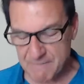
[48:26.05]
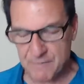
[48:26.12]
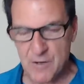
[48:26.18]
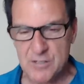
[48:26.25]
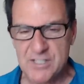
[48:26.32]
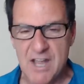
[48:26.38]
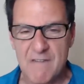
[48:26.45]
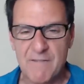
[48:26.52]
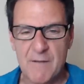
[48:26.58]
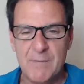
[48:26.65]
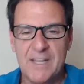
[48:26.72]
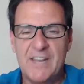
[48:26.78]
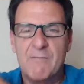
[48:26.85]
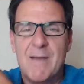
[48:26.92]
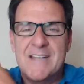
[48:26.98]
First off, I'm
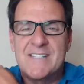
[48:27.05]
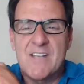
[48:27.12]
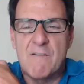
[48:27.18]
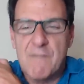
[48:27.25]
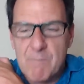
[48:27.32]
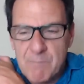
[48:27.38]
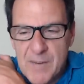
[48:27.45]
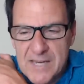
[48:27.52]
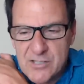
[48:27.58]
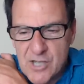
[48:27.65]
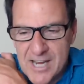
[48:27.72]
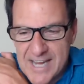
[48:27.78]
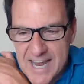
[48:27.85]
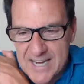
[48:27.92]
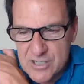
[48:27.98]
going to give myself a big,
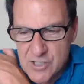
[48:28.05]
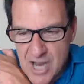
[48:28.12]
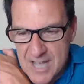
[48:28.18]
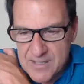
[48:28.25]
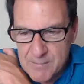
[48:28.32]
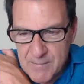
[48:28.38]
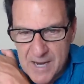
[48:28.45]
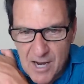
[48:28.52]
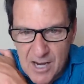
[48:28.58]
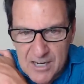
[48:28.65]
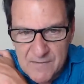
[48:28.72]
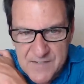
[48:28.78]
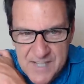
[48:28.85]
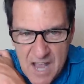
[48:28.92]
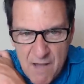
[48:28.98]
gigantic Jonathon
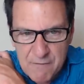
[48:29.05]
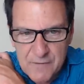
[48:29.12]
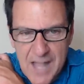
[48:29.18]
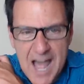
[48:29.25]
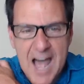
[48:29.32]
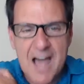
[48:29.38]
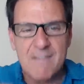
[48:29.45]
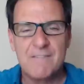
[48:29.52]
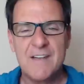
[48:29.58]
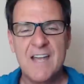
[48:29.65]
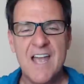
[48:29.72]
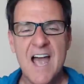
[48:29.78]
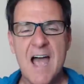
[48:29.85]
Barrog of self love.